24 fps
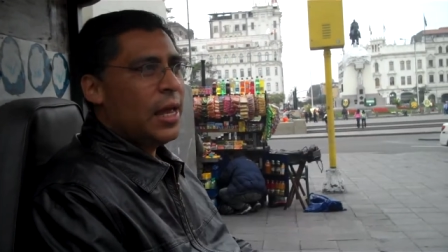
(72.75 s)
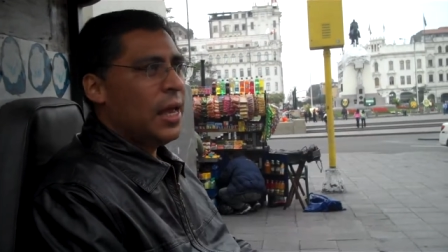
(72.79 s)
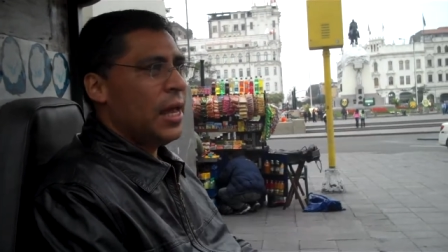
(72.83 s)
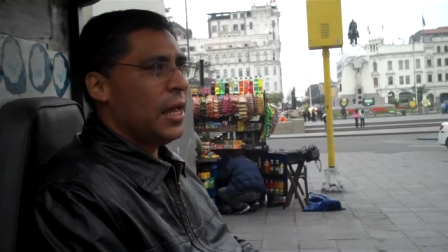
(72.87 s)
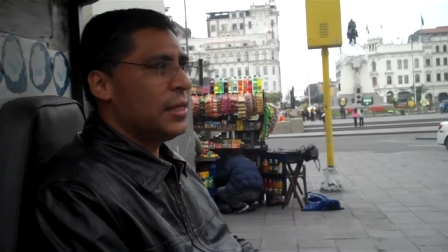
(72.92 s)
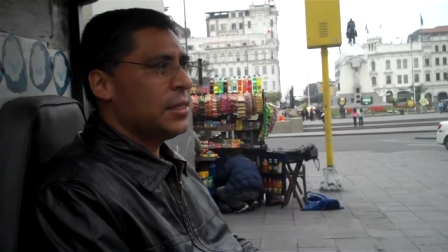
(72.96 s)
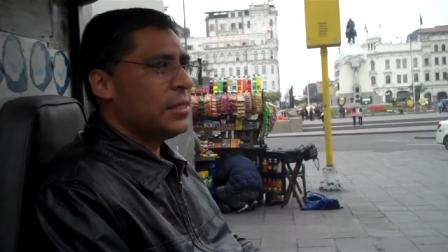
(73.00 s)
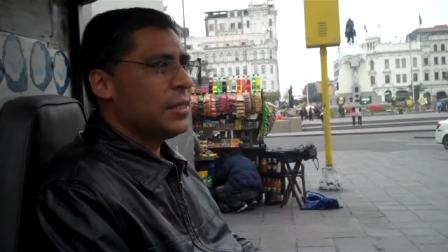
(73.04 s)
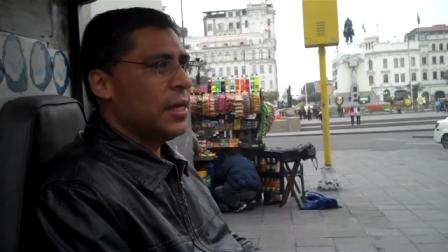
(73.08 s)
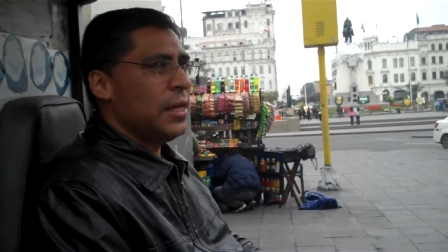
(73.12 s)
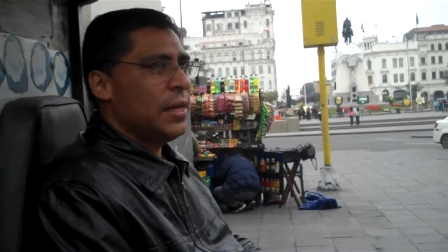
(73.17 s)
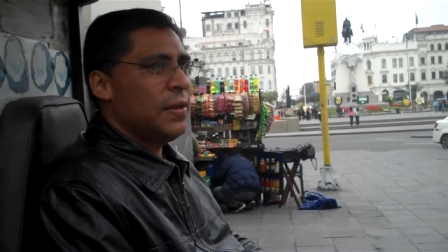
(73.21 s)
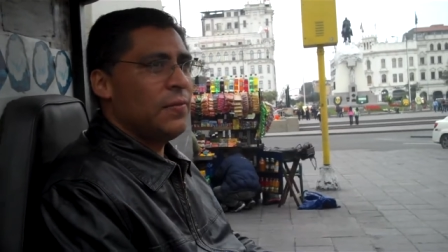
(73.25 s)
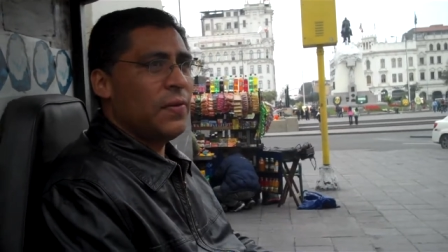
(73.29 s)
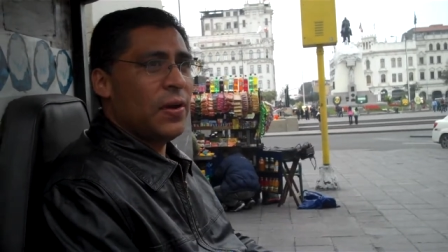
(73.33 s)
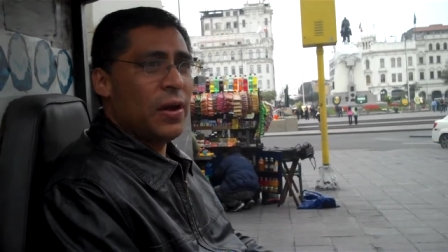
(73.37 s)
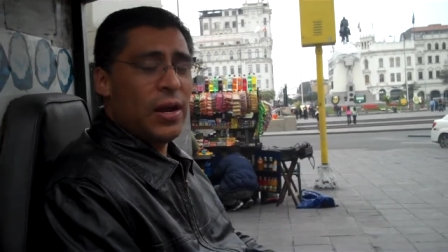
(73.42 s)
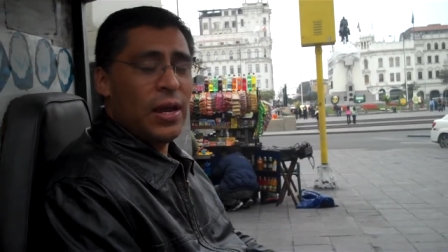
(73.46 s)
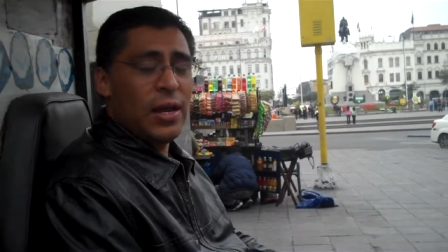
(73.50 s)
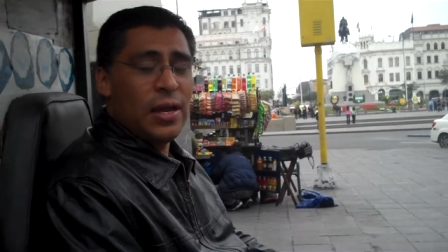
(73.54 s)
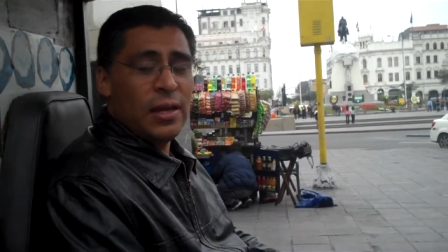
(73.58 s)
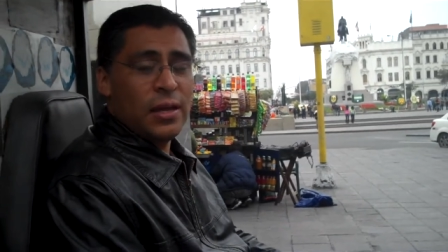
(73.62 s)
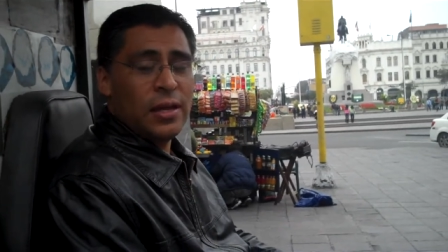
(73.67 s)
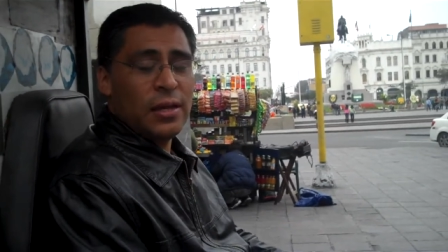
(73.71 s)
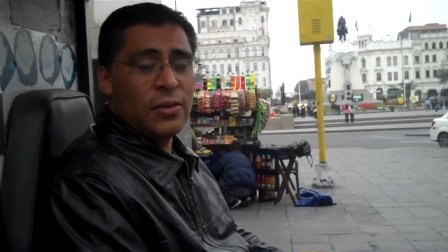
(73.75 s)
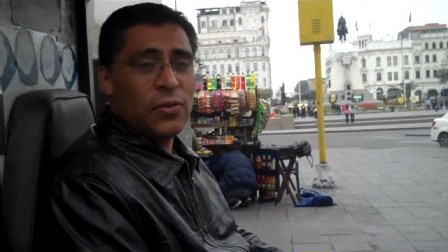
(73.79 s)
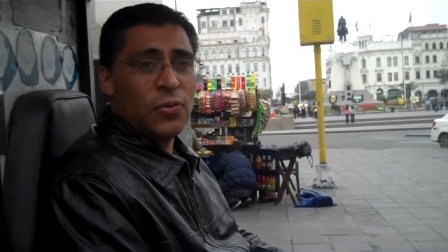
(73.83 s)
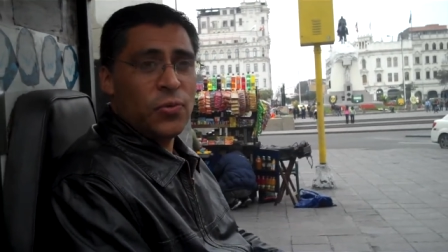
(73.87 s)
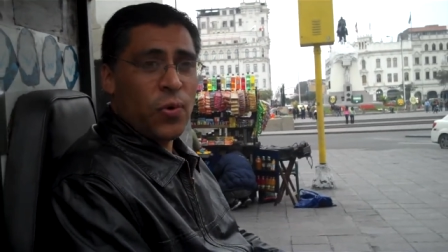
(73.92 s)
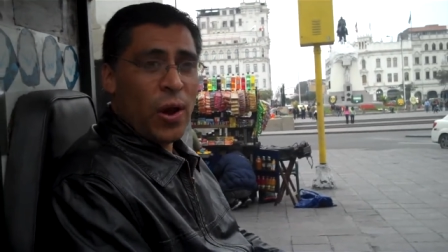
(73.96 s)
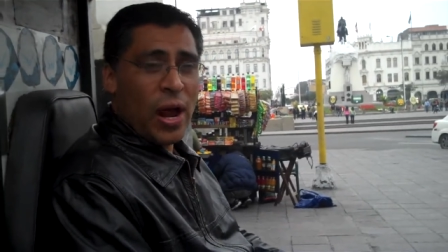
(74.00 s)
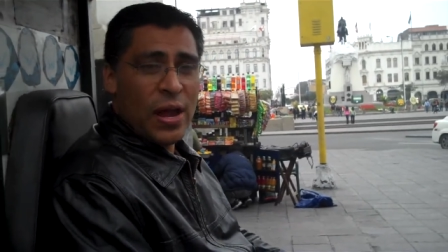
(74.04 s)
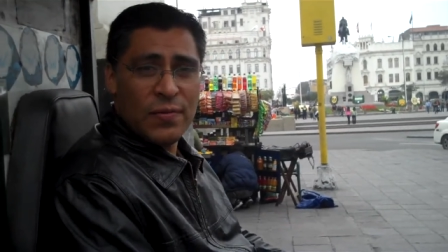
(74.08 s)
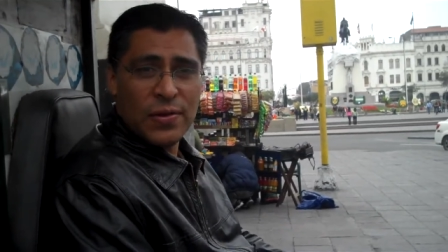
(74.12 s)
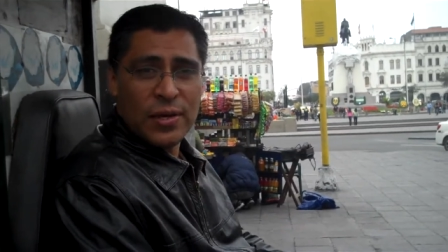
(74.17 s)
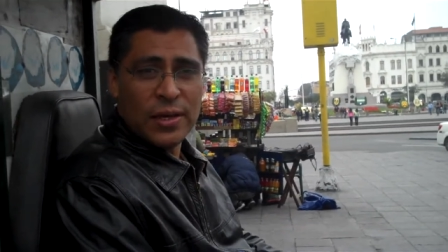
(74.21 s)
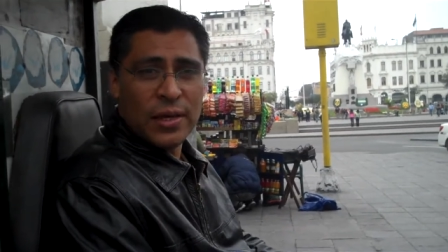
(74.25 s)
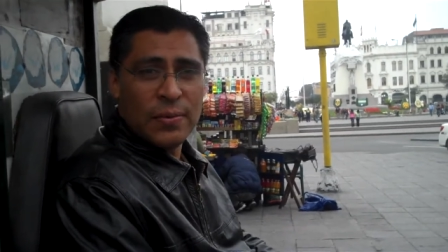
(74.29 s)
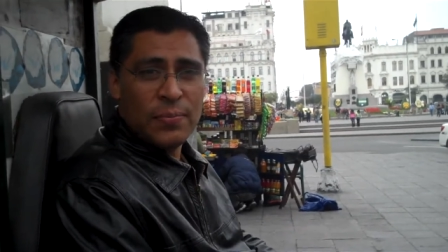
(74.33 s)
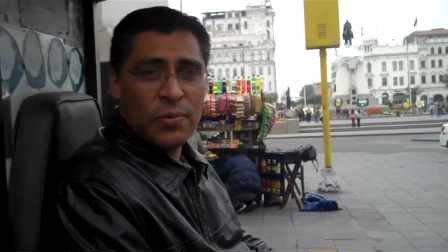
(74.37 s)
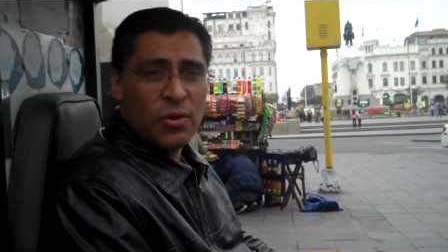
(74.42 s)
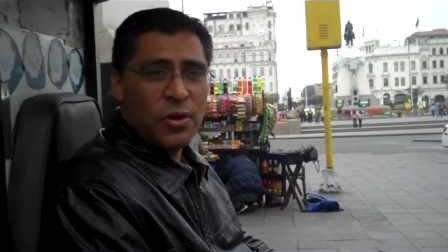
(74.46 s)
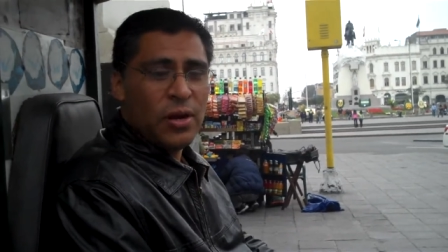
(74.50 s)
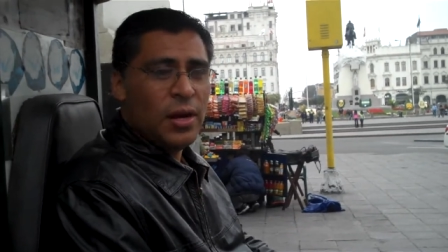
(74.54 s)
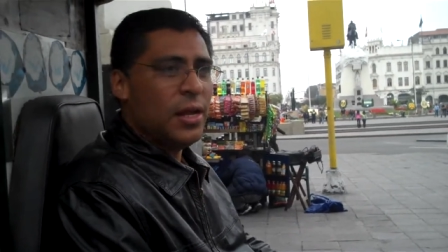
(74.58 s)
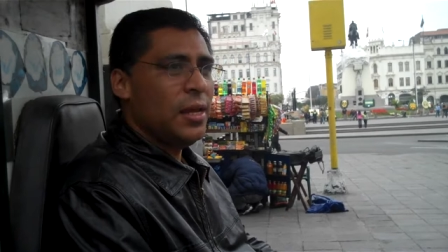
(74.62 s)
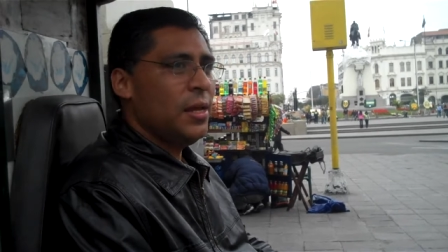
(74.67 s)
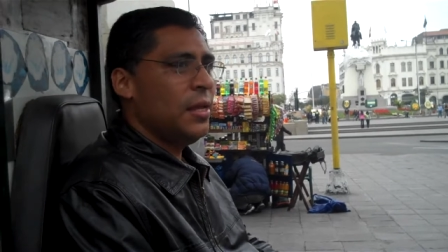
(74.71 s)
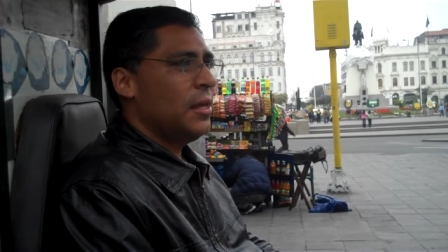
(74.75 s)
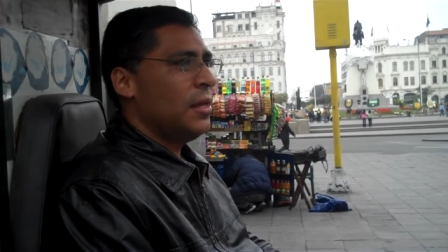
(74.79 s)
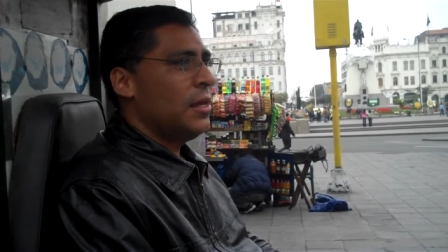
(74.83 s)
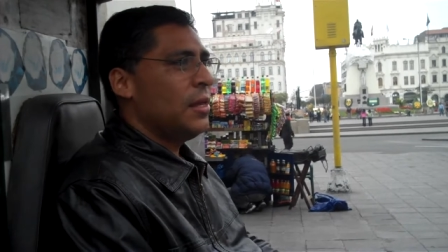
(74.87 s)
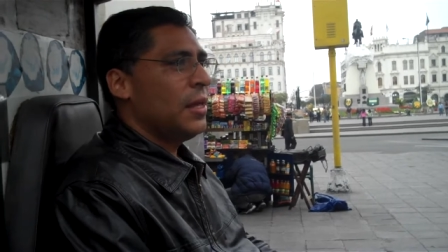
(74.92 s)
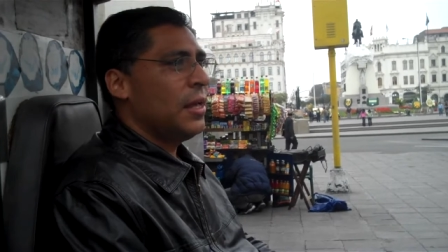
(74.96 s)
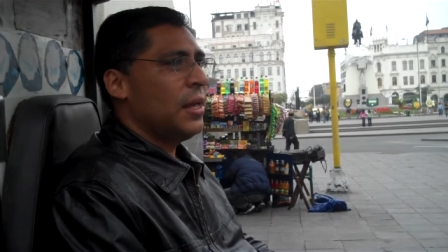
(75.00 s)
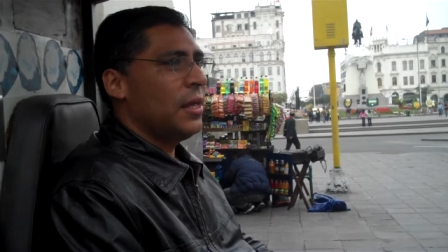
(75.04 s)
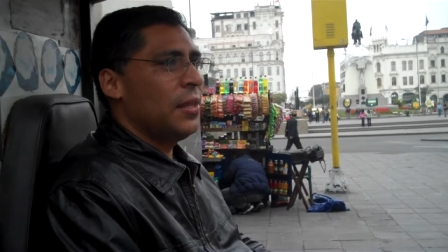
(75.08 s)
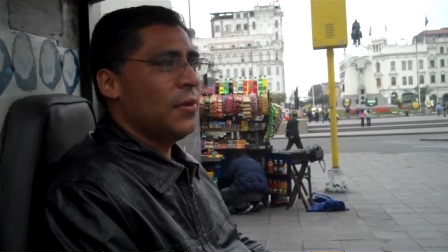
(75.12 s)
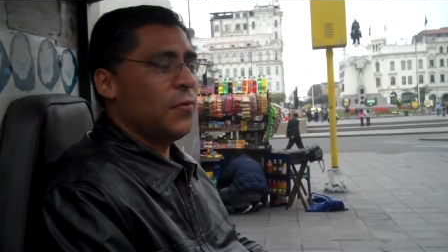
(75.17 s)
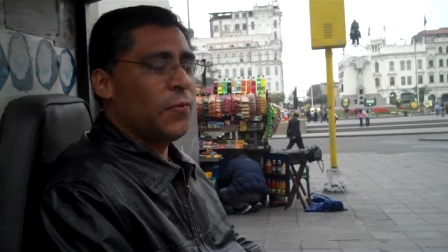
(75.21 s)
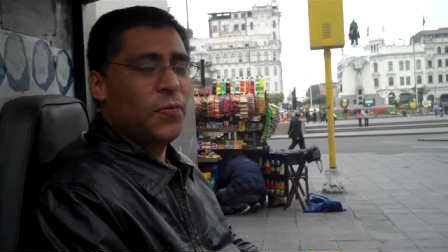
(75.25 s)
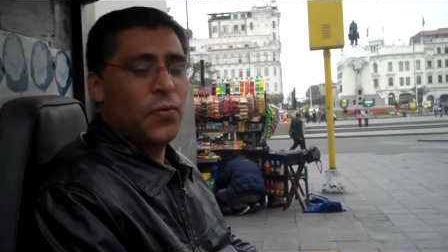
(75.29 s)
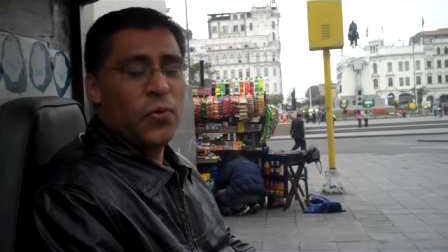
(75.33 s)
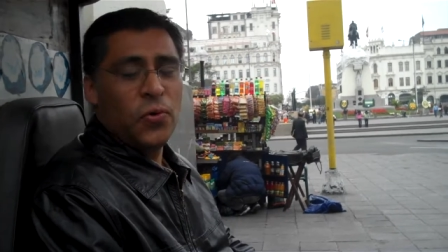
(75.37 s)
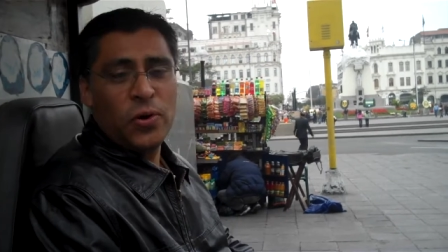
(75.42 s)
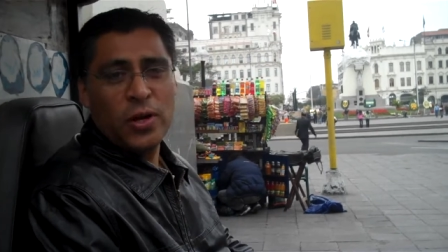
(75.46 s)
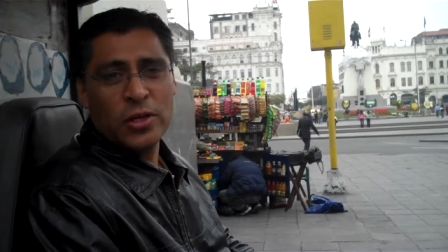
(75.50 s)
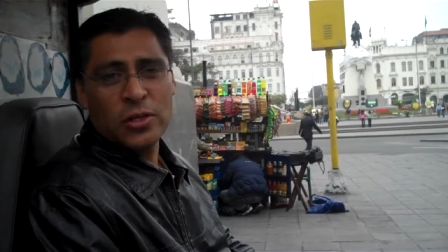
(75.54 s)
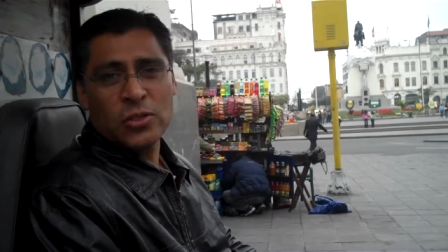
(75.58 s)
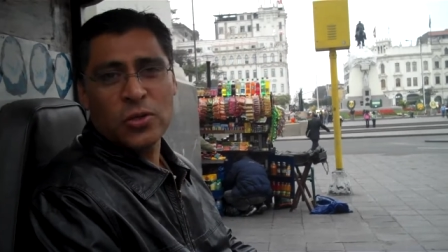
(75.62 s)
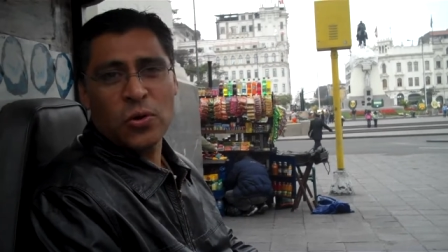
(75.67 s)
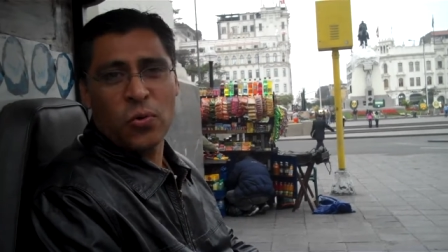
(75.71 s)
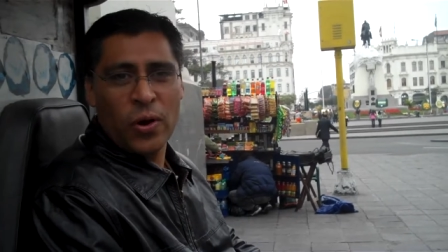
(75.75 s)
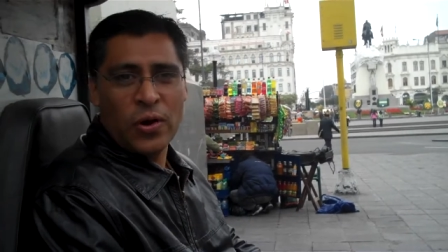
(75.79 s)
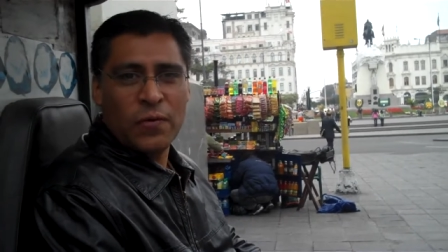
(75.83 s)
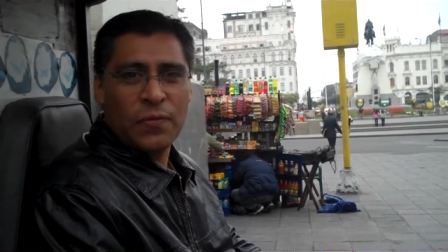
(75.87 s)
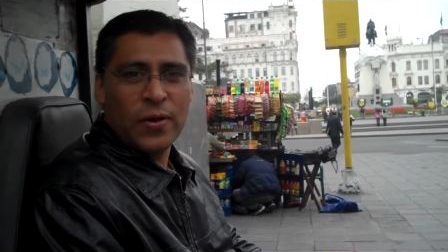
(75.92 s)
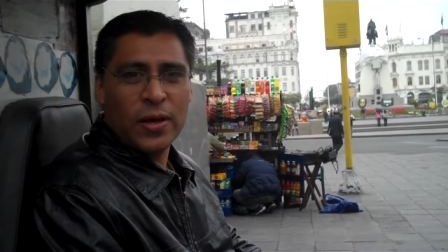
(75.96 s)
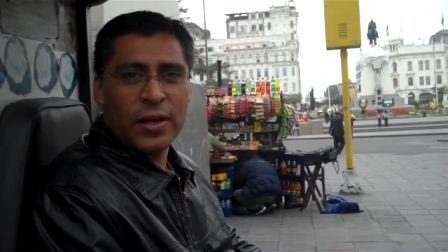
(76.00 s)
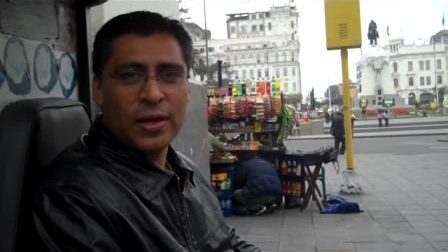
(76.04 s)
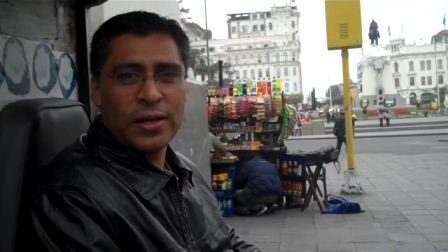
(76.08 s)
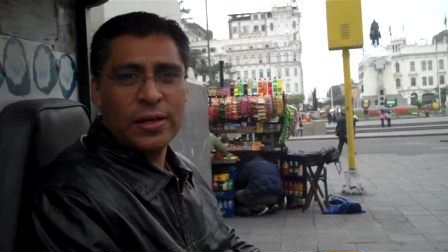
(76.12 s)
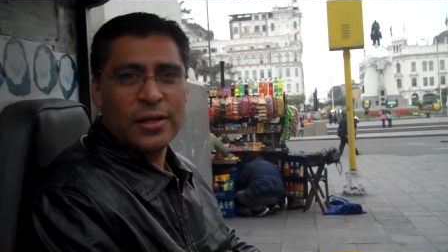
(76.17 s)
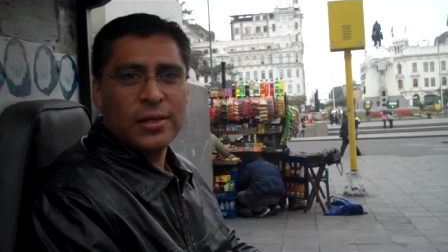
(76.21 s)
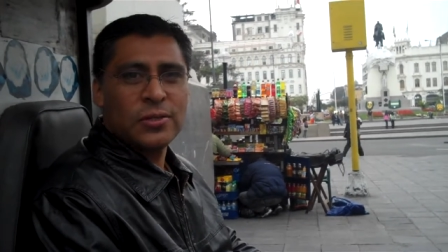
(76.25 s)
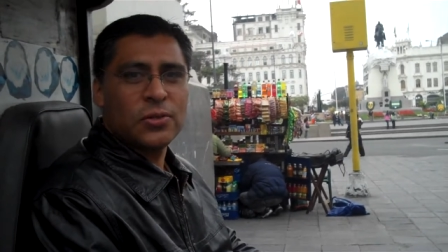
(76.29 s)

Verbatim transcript: It's a very thriving community, and the food is terrific.